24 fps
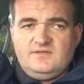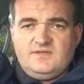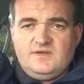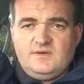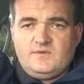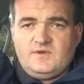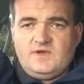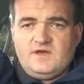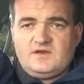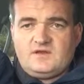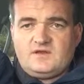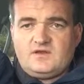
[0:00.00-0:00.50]

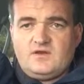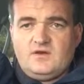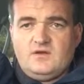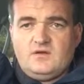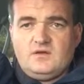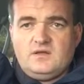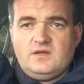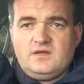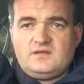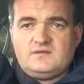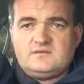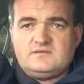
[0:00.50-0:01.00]
Then we had a
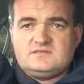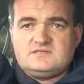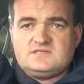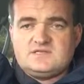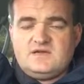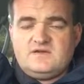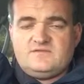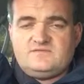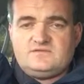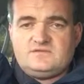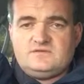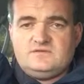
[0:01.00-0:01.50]
colic this
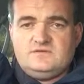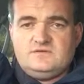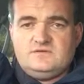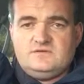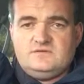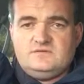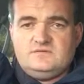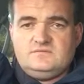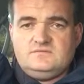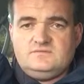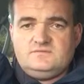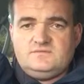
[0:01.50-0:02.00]

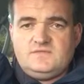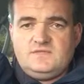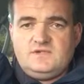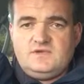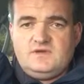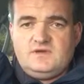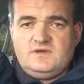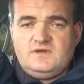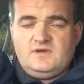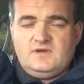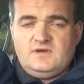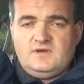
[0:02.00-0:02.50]
afternoon,
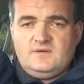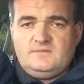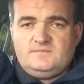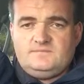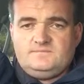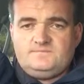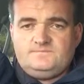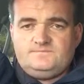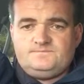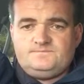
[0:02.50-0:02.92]
a